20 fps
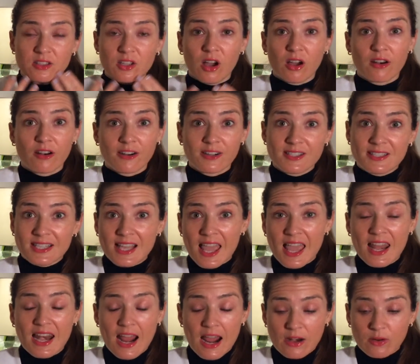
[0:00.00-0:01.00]
on our skin
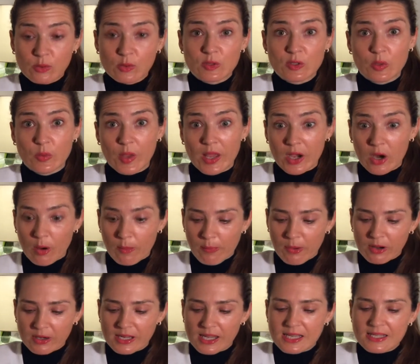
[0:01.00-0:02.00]
and also in our
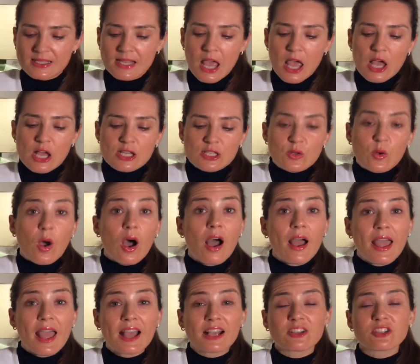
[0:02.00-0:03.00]
bodies. So I
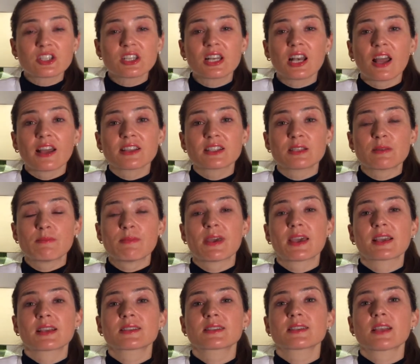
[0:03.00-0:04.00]
actually like to
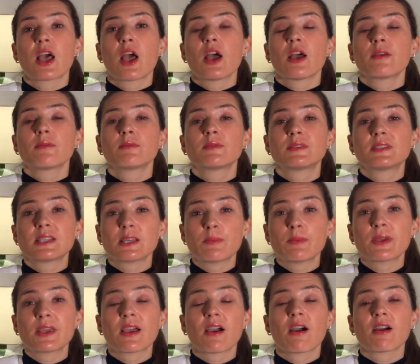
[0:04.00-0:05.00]
mix
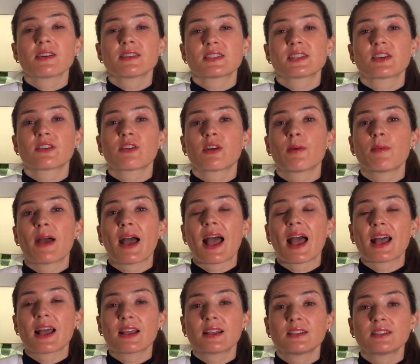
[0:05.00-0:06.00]
CPR serum
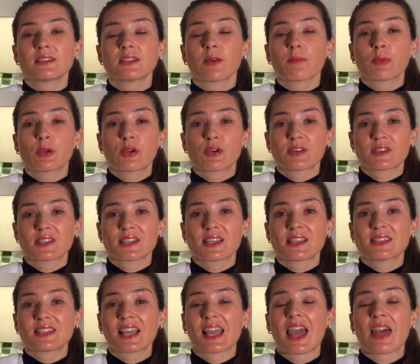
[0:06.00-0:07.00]
and Pure C
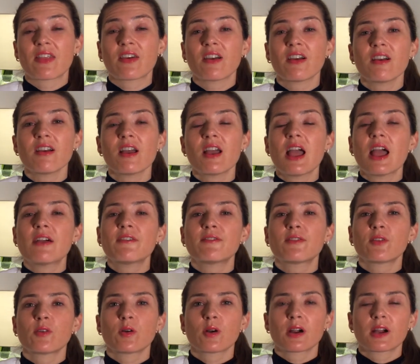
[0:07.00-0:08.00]
together
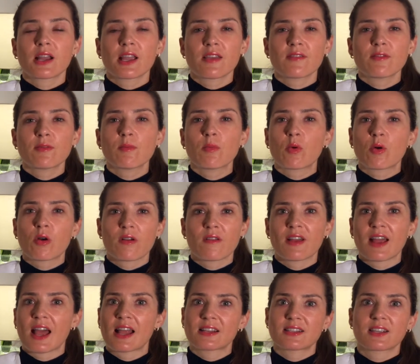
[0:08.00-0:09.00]
for even more of an
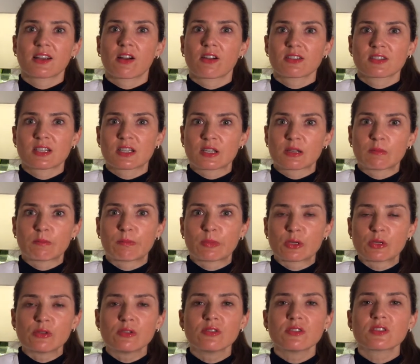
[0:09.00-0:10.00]
antioxidant
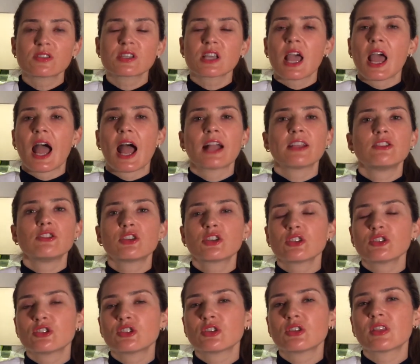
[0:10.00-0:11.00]
boost, and you can
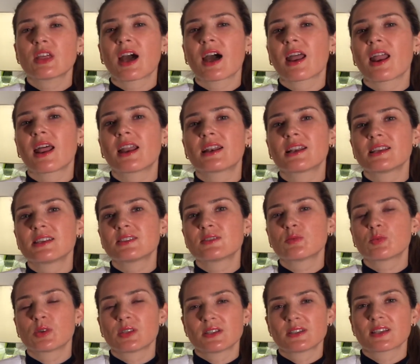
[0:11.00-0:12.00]
do that at least
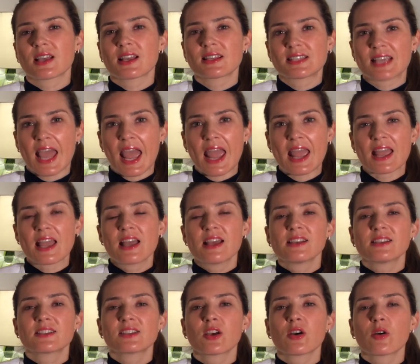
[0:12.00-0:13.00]
once a day.
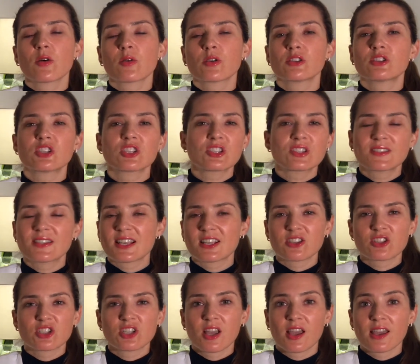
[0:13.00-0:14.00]
So just 6
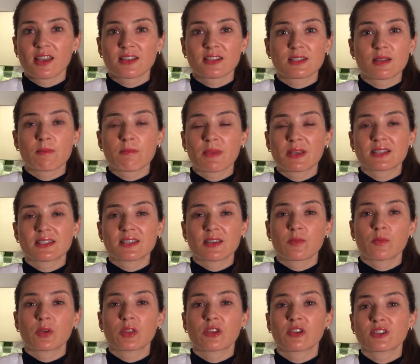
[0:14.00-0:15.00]
shakes mixed in
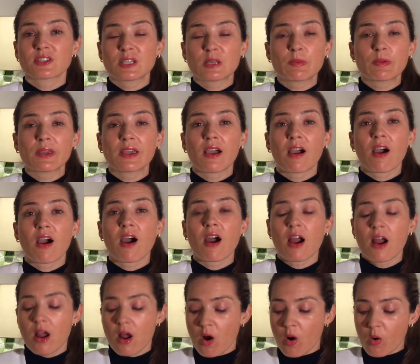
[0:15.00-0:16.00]
with your CPR,
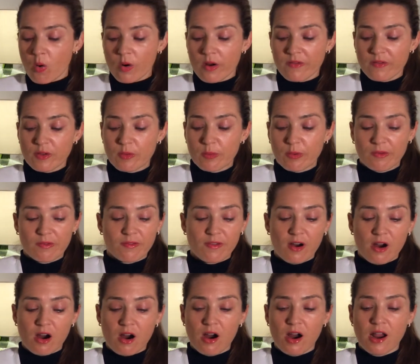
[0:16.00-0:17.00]
or if you
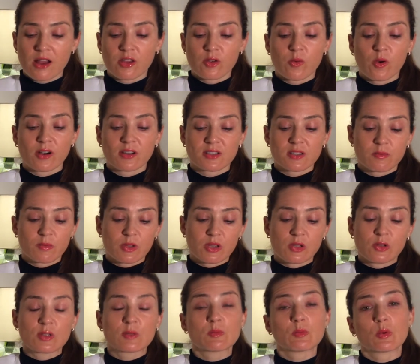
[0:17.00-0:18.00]
prefer and you are someone
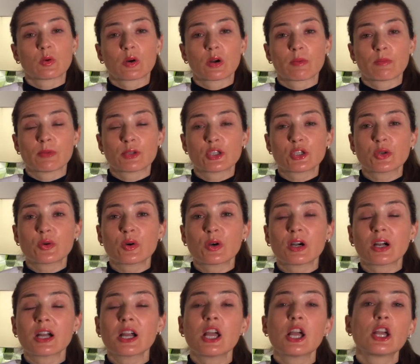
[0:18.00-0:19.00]
who's more
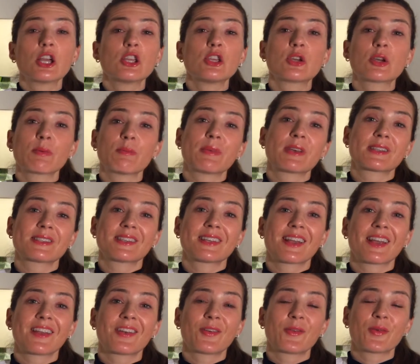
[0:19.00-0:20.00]
mature, you can mix it
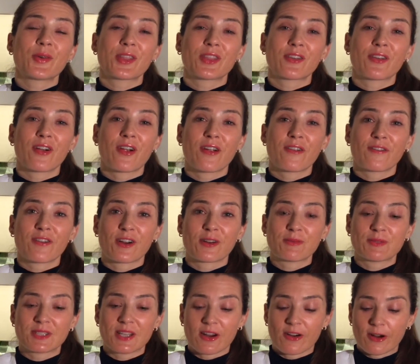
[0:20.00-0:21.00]
in with your Firm
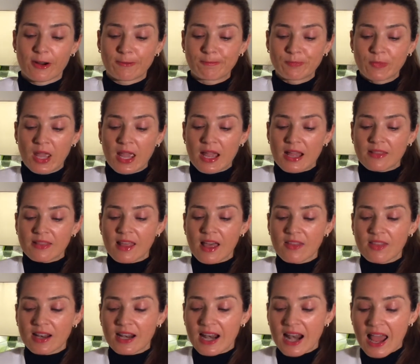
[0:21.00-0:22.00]
serum. Now,
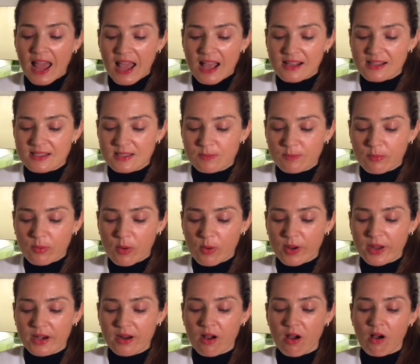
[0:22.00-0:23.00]
the last
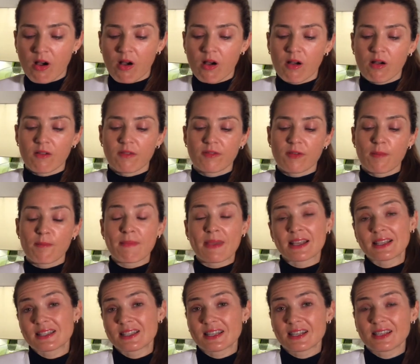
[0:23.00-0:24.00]
point of
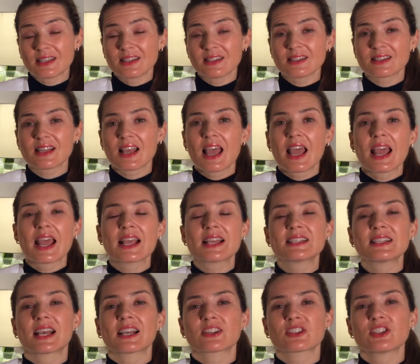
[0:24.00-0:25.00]
maintenance
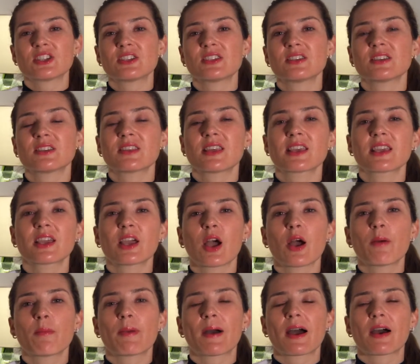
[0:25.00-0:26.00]
is actually to think
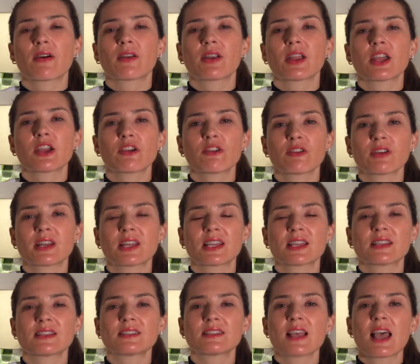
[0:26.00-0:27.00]
about
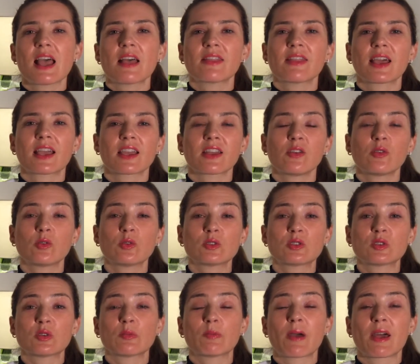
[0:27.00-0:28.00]
ingredients that can
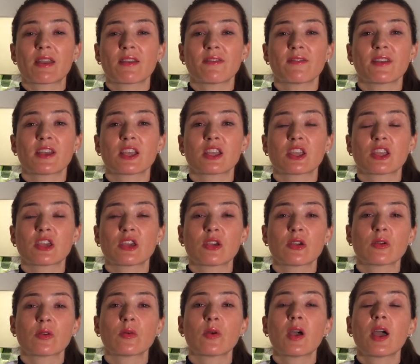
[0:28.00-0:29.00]
also benefit
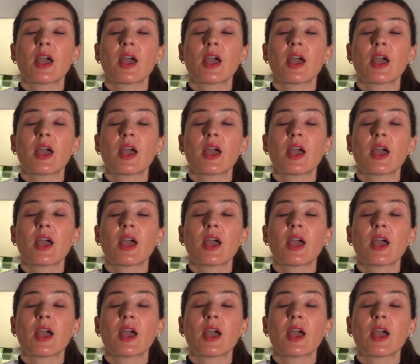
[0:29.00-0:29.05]
you